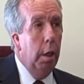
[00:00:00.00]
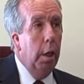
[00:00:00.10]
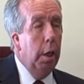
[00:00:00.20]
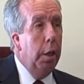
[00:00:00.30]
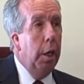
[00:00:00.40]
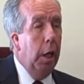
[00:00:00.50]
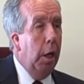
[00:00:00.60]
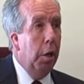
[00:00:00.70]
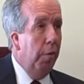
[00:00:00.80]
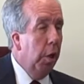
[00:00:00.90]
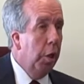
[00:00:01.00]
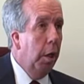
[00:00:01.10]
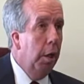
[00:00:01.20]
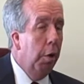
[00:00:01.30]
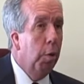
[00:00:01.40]
in the case of a
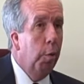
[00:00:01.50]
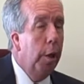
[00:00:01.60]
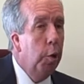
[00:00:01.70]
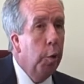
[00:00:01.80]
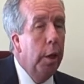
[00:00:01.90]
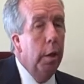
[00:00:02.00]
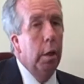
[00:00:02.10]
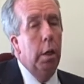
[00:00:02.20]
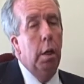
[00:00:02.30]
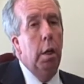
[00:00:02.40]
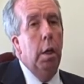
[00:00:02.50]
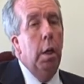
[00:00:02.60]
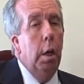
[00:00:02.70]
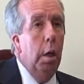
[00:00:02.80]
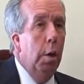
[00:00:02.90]
sickness or injury,
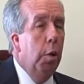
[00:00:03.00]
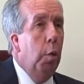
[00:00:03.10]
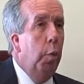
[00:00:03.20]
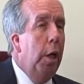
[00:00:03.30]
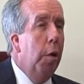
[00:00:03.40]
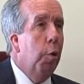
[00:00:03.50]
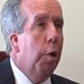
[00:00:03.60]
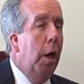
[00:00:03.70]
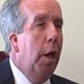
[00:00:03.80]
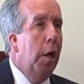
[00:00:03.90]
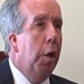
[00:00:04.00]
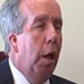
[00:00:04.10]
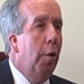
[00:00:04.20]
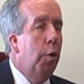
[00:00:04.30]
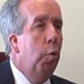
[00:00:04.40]
so that we understand
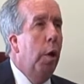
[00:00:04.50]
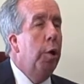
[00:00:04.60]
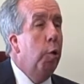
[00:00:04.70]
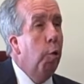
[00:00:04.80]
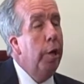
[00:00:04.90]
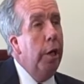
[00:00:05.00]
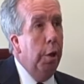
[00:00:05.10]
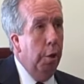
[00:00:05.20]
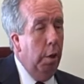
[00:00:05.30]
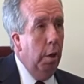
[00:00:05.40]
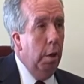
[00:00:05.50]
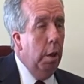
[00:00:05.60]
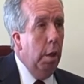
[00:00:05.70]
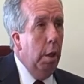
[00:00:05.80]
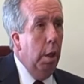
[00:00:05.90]
exactly what your needs are.
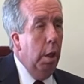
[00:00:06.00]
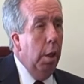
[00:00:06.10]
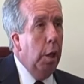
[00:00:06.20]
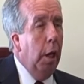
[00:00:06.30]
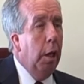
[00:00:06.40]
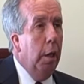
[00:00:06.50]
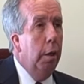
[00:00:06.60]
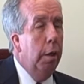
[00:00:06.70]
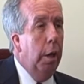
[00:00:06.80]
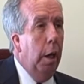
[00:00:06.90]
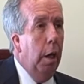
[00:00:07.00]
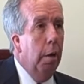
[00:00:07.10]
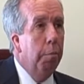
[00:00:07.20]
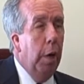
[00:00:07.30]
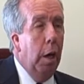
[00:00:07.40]
Second,
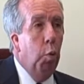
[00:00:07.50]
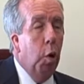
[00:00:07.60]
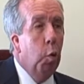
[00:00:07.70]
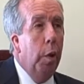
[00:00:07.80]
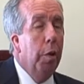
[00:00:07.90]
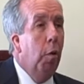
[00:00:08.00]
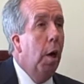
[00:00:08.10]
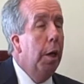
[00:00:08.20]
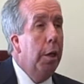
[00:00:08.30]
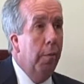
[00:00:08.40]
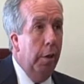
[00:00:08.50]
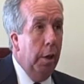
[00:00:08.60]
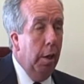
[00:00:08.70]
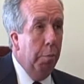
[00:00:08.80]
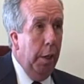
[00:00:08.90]
I work with a lot of different
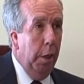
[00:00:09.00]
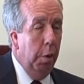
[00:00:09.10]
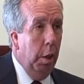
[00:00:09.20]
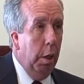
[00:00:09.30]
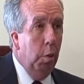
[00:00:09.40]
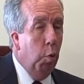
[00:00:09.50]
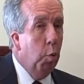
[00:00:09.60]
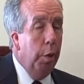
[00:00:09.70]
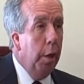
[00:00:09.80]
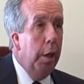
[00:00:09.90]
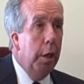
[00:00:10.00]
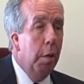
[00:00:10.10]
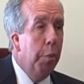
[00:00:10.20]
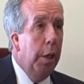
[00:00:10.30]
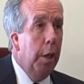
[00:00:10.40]
companies. I can work with any
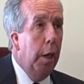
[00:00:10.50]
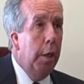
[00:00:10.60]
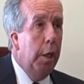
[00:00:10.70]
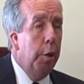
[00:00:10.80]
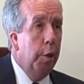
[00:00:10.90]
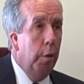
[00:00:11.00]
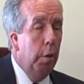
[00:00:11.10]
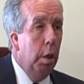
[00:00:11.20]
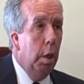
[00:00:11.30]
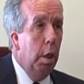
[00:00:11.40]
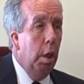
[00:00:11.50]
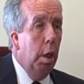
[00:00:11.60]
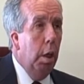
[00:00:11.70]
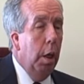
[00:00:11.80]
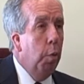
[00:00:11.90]
company that I need to.
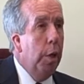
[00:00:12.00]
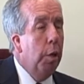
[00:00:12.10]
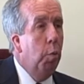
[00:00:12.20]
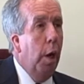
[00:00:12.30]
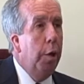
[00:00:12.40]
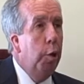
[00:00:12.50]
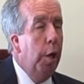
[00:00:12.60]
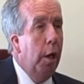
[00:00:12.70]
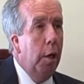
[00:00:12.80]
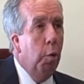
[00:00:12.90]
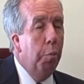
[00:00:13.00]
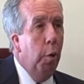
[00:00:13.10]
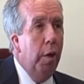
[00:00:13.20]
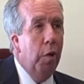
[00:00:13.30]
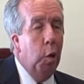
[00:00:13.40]
And the reason why I do that, I don't
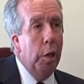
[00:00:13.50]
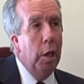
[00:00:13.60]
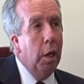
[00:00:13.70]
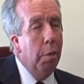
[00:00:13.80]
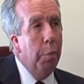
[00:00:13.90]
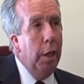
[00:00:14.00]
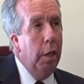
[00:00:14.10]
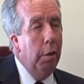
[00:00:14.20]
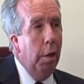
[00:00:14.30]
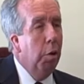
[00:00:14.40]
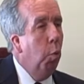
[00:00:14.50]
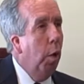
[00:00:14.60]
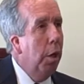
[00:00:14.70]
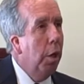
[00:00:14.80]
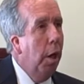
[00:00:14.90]
believe there is a company that's a
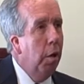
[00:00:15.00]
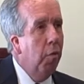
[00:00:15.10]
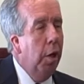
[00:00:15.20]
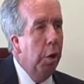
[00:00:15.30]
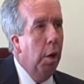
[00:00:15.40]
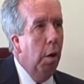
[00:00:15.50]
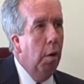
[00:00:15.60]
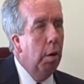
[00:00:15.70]
one-size-fits-all.